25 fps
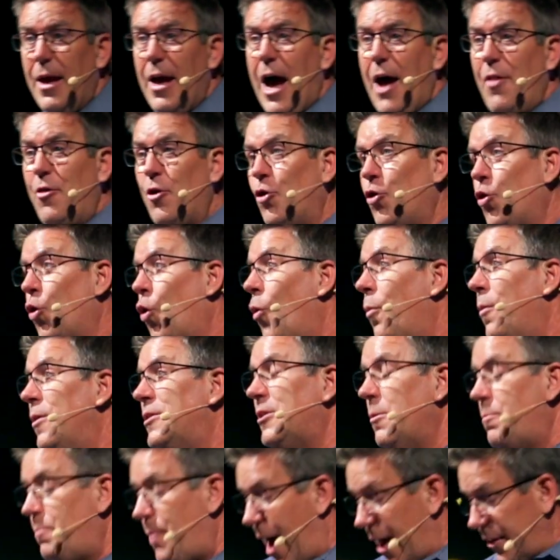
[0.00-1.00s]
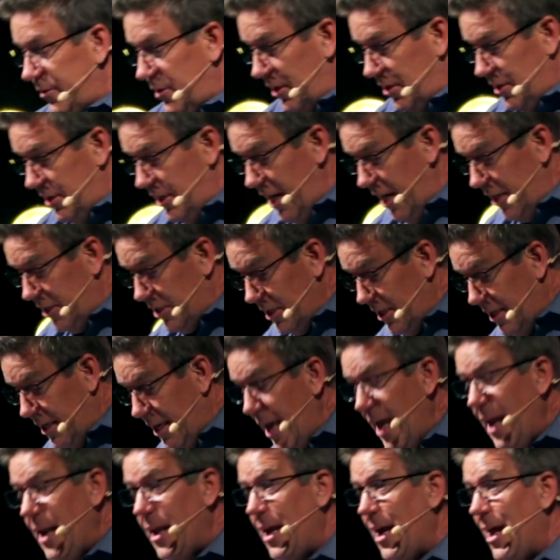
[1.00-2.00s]
And the Lord was about to teach
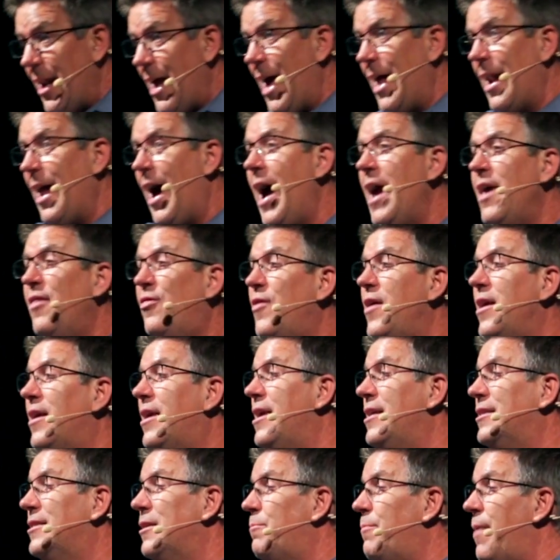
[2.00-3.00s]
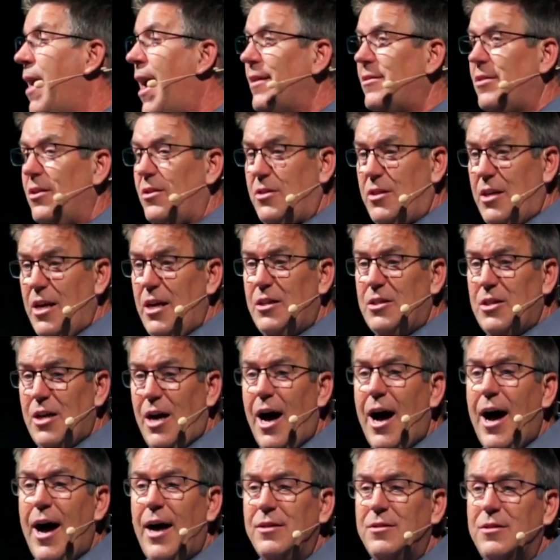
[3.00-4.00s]
Gideon, and I think he's about to teach
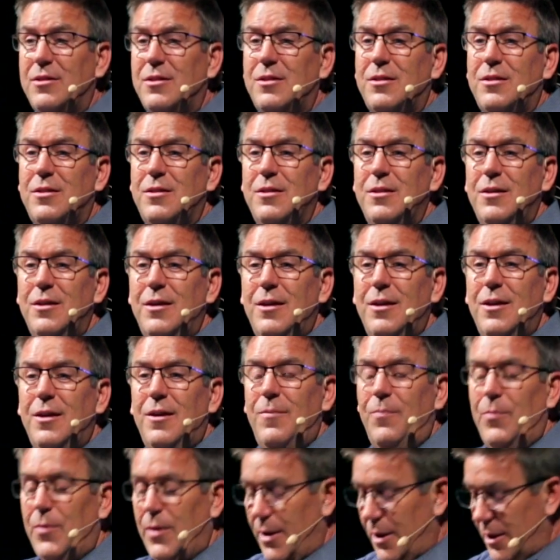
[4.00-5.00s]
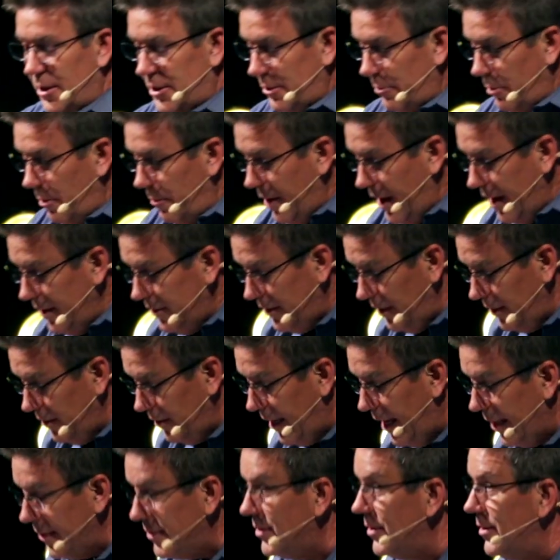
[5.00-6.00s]
us some amazing
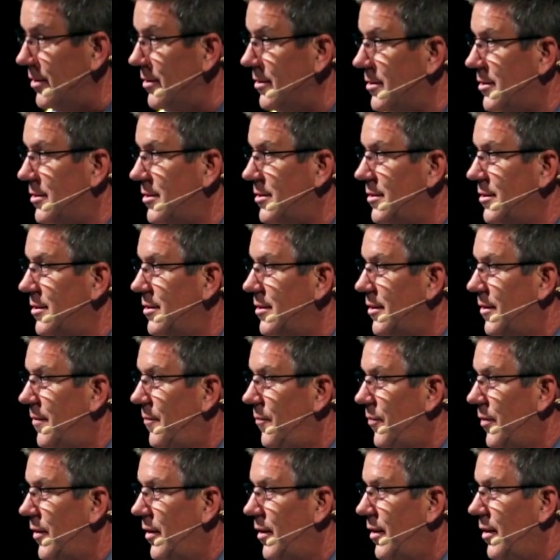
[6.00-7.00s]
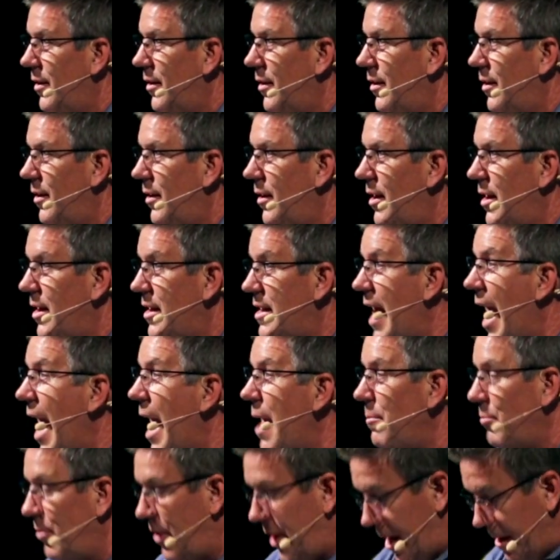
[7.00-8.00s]
lessons.
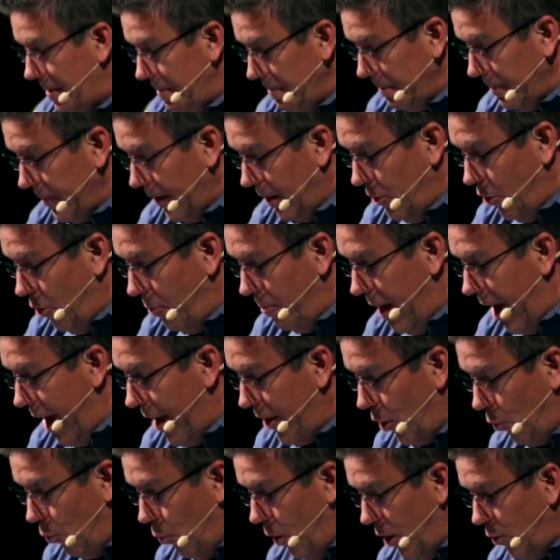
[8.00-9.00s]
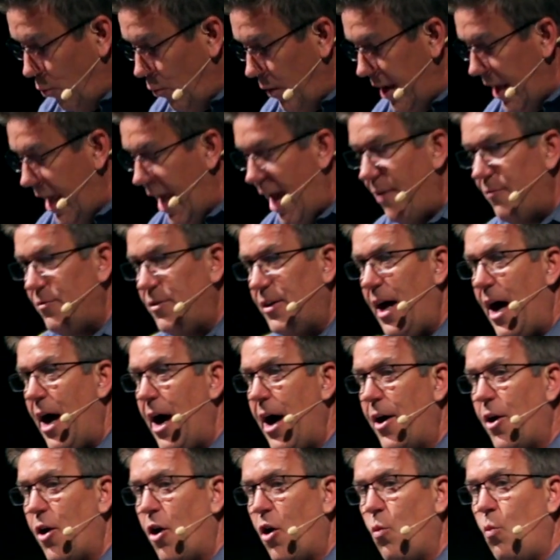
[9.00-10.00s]
Namely, no matter what we have
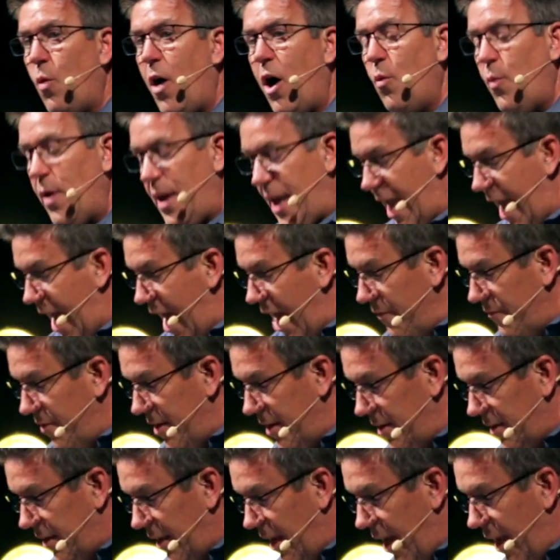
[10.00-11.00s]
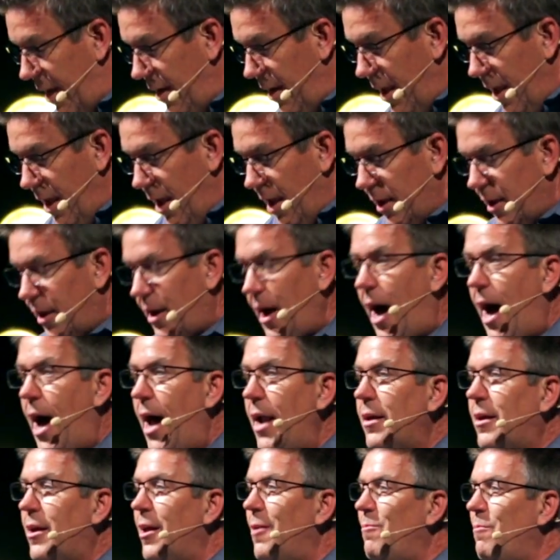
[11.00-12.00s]
done or what we haven't done,
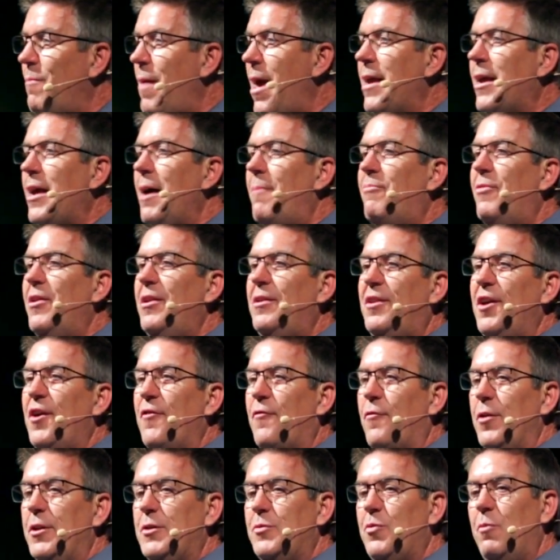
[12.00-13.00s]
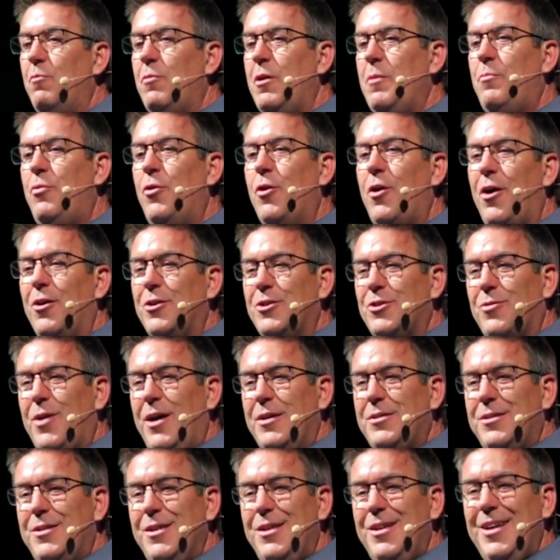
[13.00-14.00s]
God can make up the difference when we put our
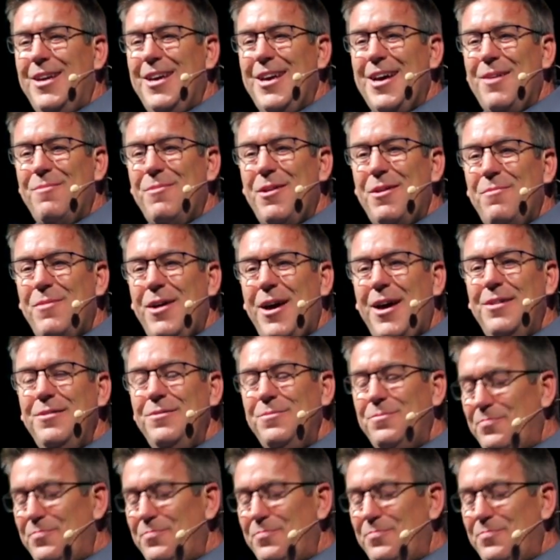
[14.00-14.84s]
trust in him. Amen?